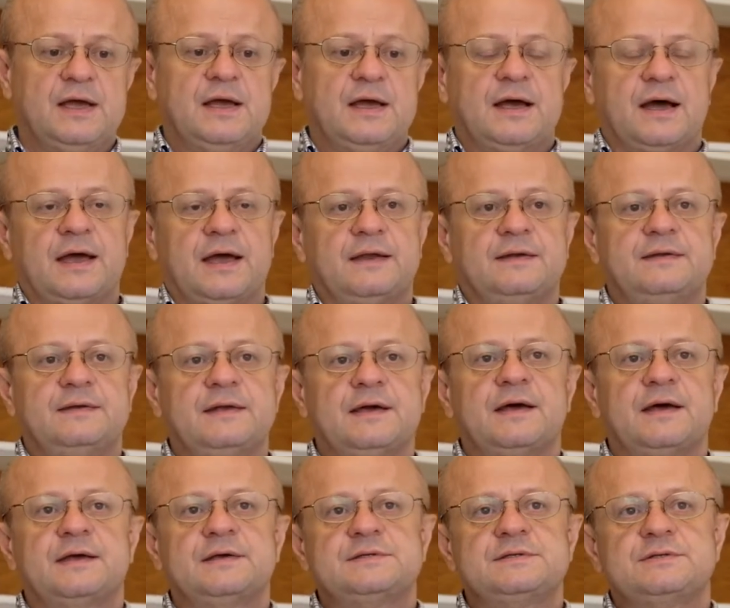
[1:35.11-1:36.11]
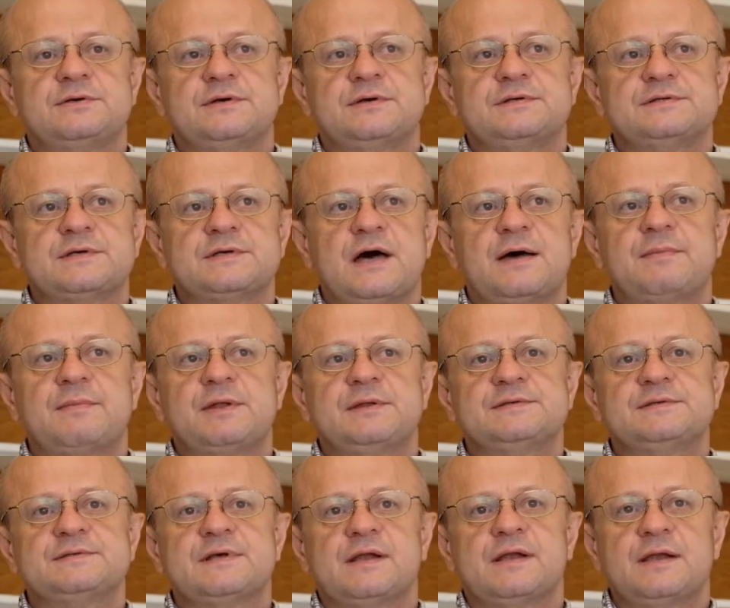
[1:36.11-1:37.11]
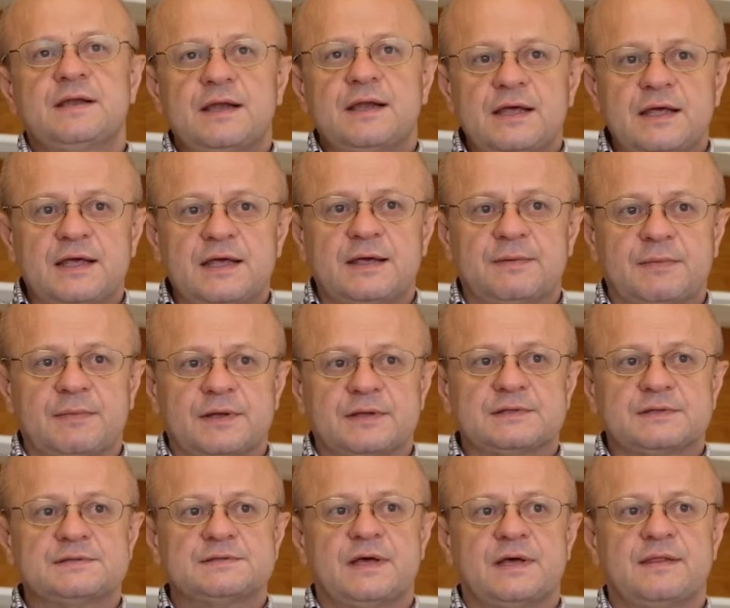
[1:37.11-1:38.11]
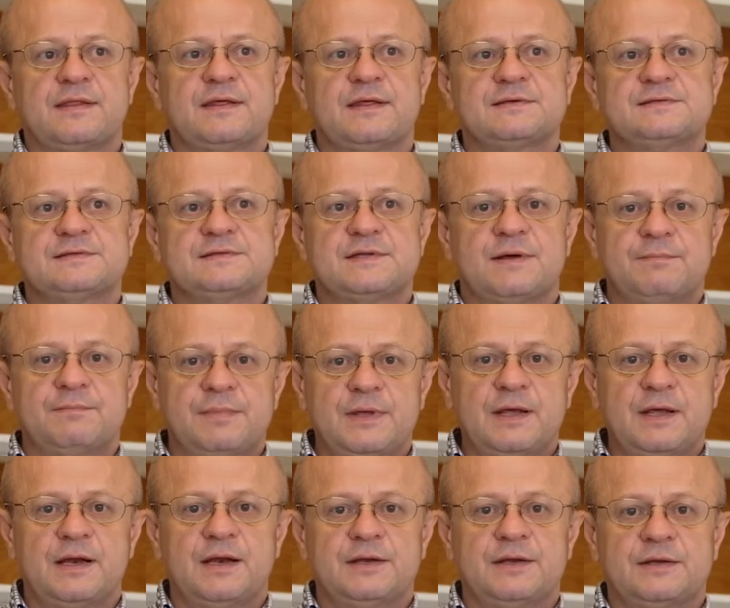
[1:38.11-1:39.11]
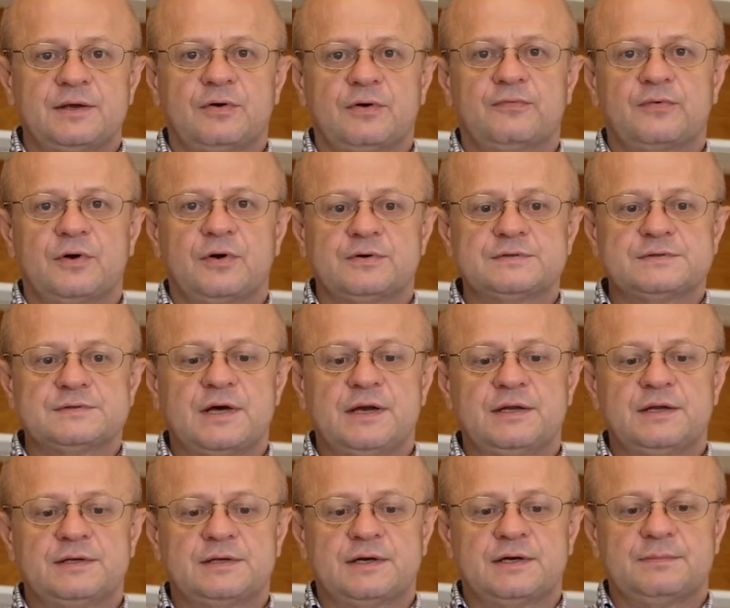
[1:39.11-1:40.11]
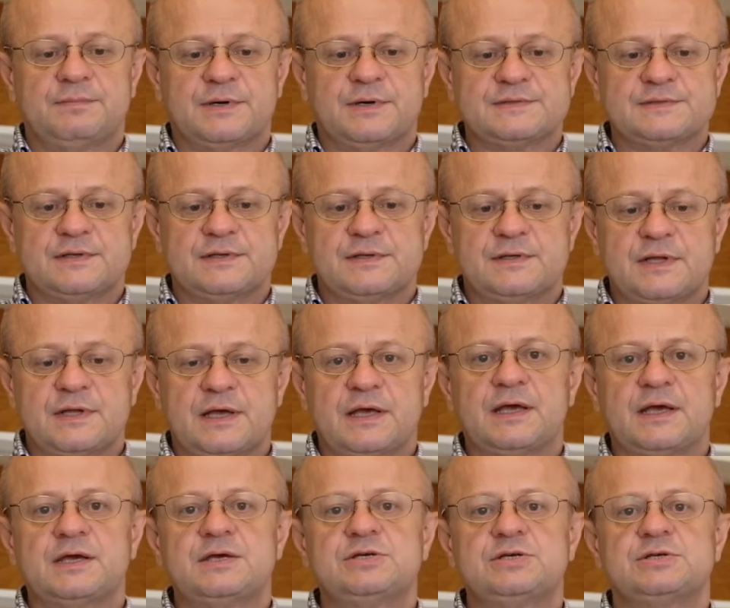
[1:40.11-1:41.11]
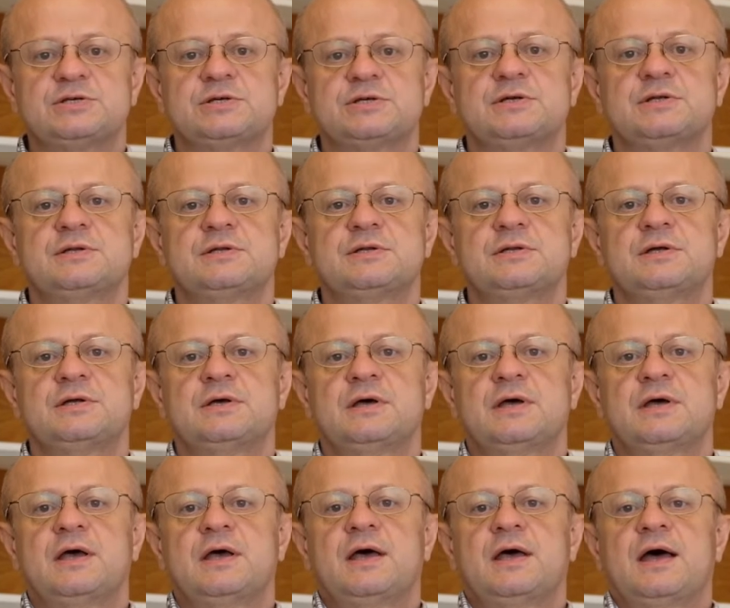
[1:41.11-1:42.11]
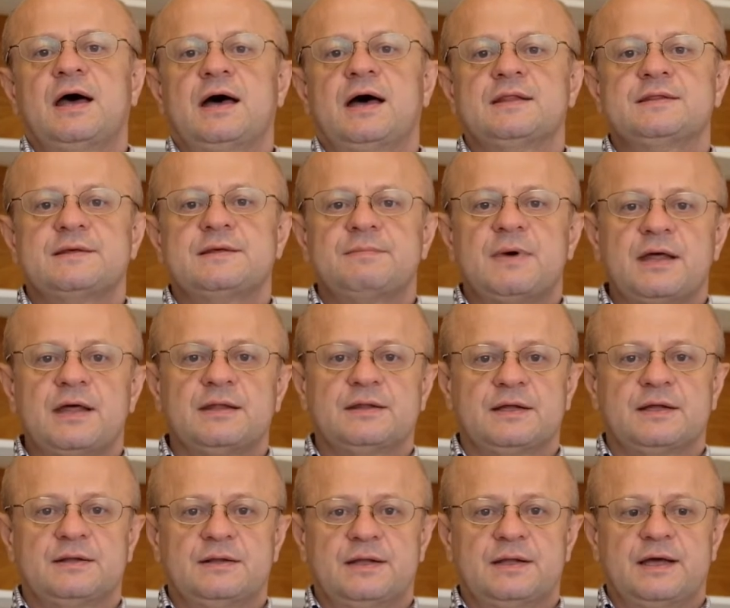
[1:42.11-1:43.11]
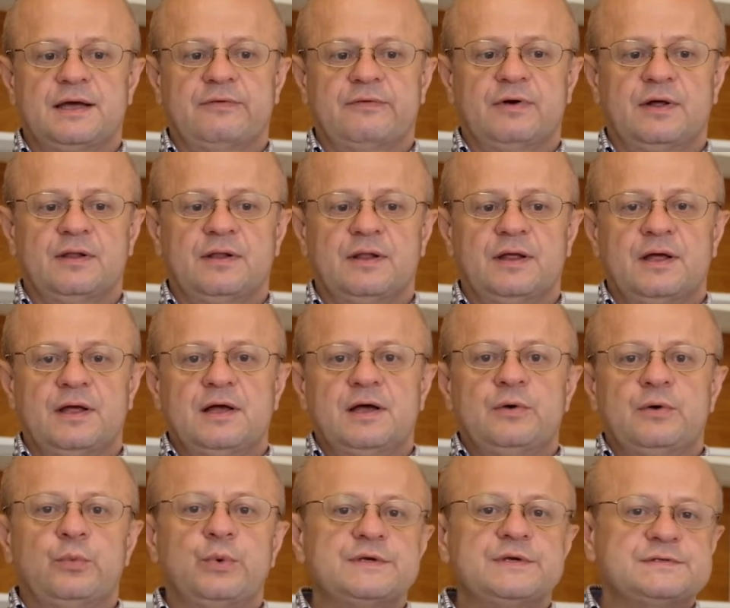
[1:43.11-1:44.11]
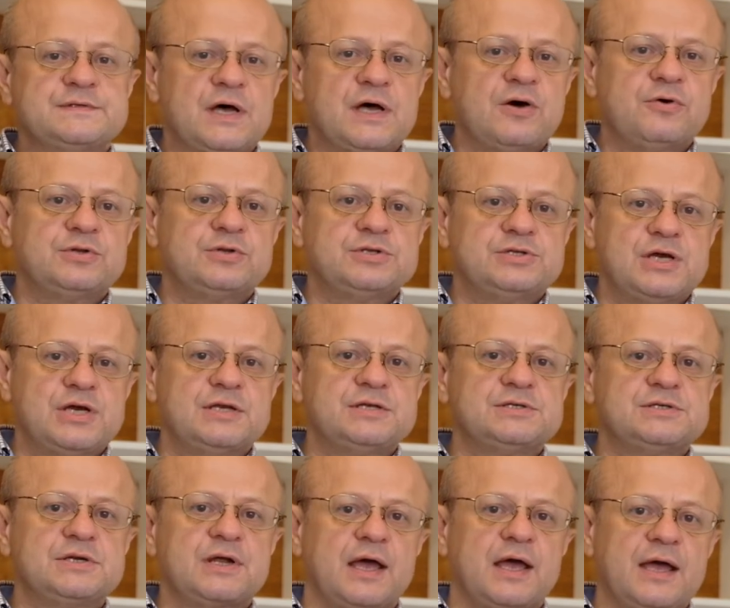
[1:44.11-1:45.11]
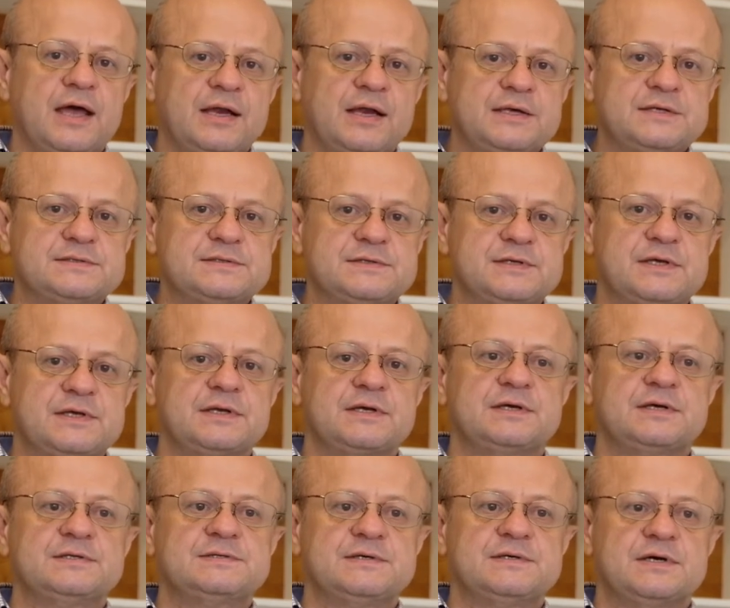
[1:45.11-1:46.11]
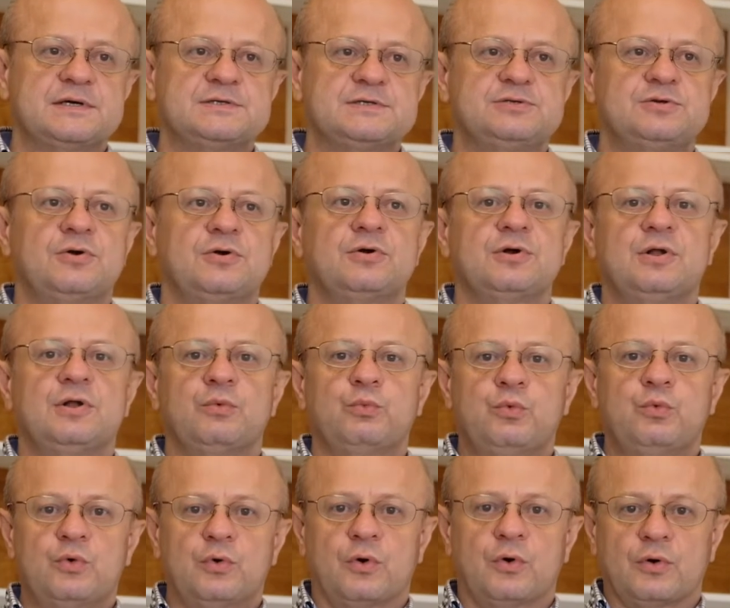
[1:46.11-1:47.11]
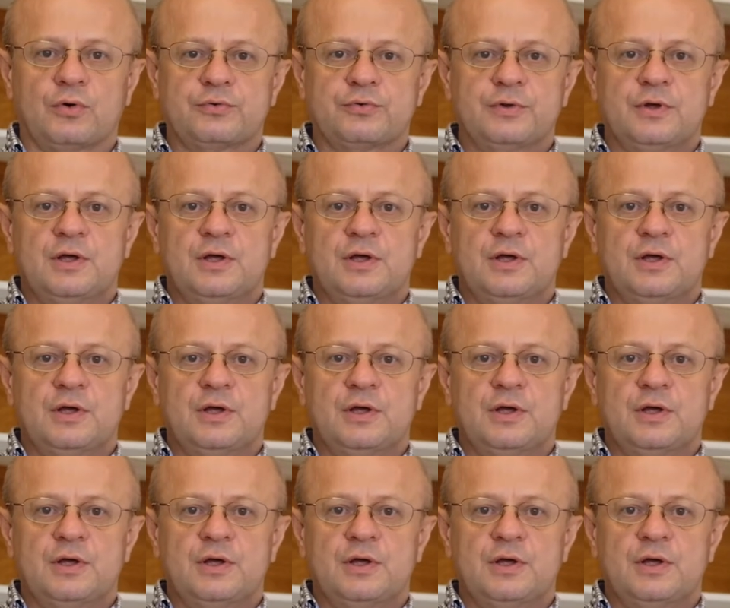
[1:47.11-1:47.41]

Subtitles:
Idea is to examine the limits and the stability of causality representation at the mental level without changing anything in the external world.